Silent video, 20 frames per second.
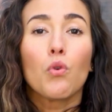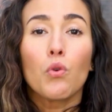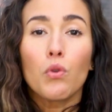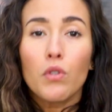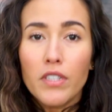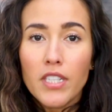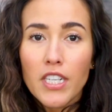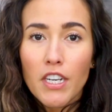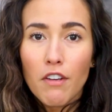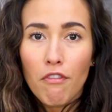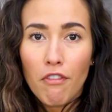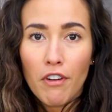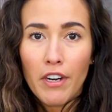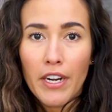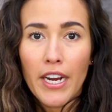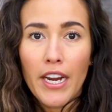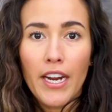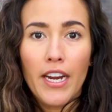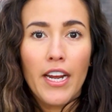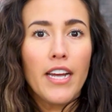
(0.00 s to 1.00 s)

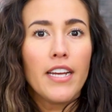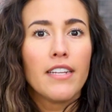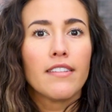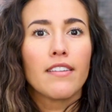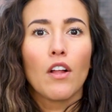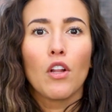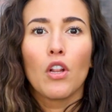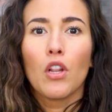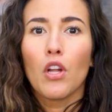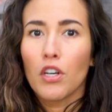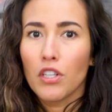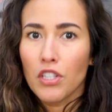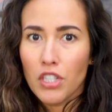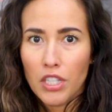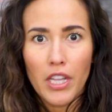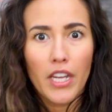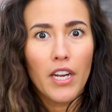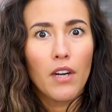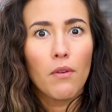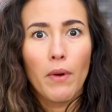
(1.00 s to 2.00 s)
Cruelty-free is
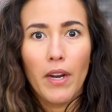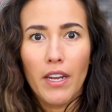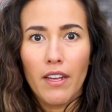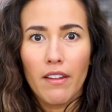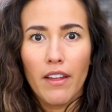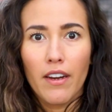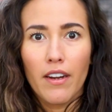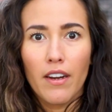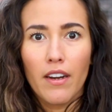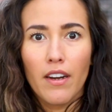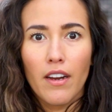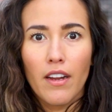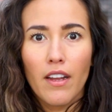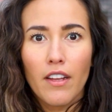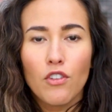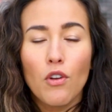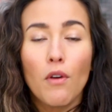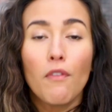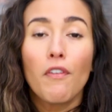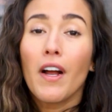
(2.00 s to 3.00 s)
largely unregulated.
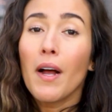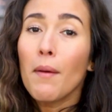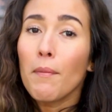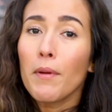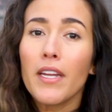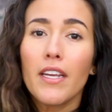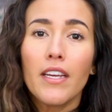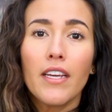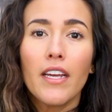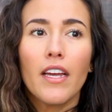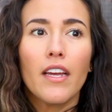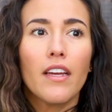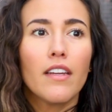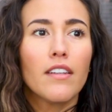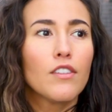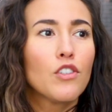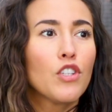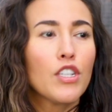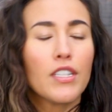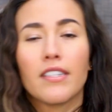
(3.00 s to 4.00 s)
So if a company
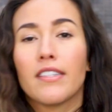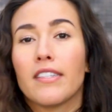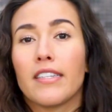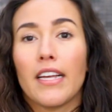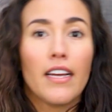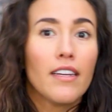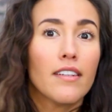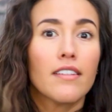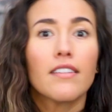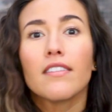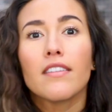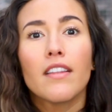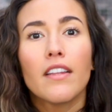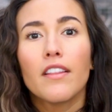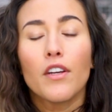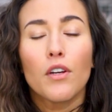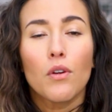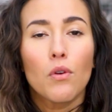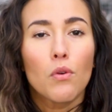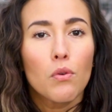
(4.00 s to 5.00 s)
just says that they're